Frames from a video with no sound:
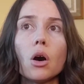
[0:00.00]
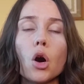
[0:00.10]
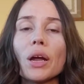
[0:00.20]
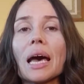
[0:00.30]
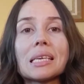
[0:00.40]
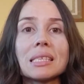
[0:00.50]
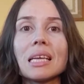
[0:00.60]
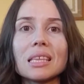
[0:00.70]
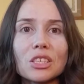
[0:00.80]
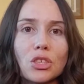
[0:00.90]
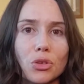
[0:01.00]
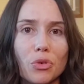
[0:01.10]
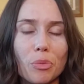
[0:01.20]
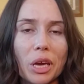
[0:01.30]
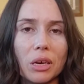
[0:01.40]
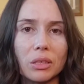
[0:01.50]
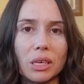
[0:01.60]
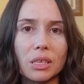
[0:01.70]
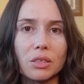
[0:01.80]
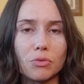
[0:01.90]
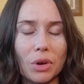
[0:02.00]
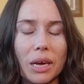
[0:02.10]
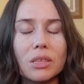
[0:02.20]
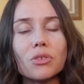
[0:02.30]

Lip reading: oh, it has nothing to do with my illness, right?